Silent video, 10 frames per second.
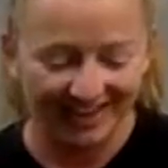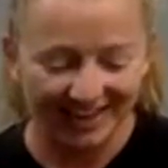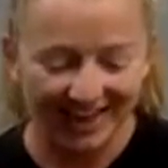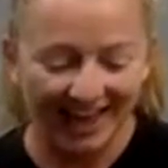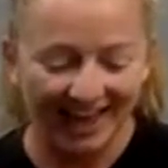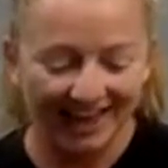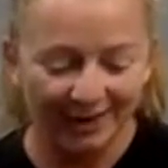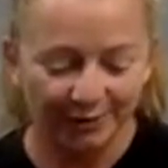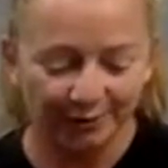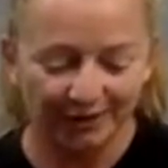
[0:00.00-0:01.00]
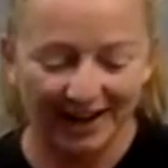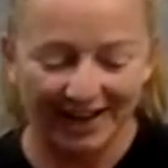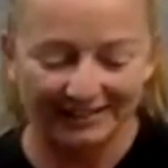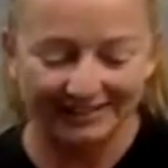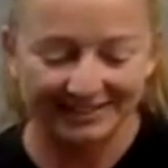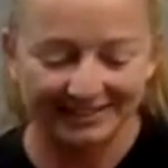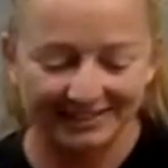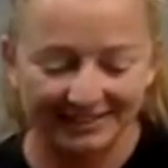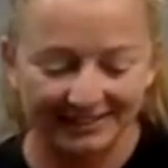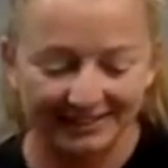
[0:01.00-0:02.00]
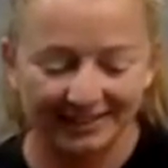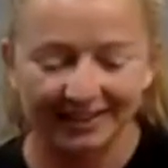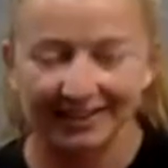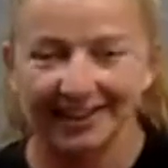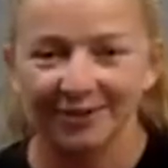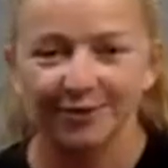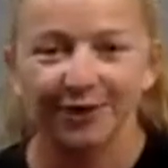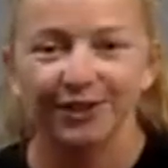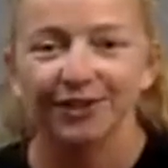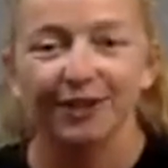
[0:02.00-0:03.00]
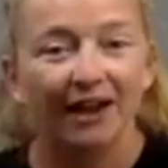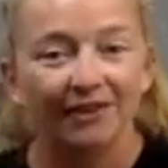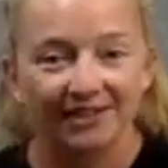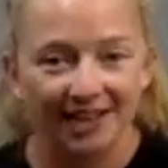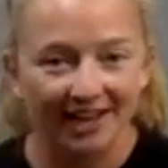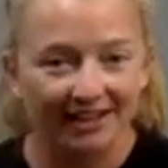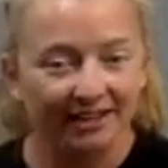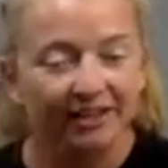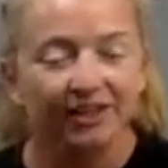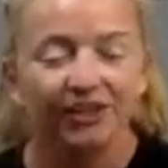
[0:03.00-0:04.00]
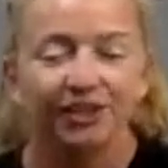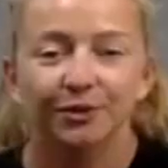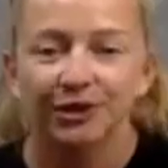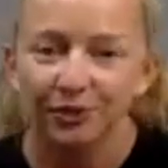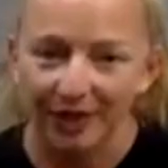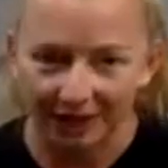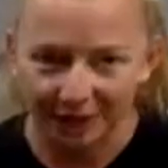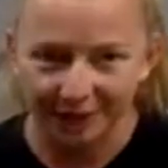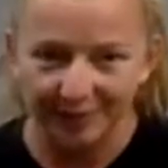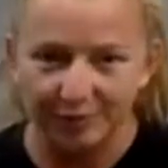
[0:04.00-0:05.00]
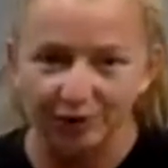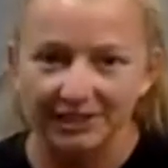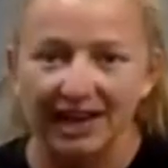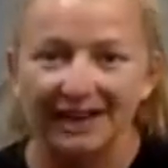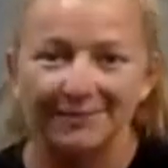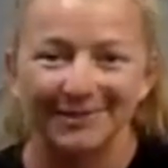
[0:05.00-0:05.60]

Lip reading: And rest. Good. First round done. So we do that 3 more times.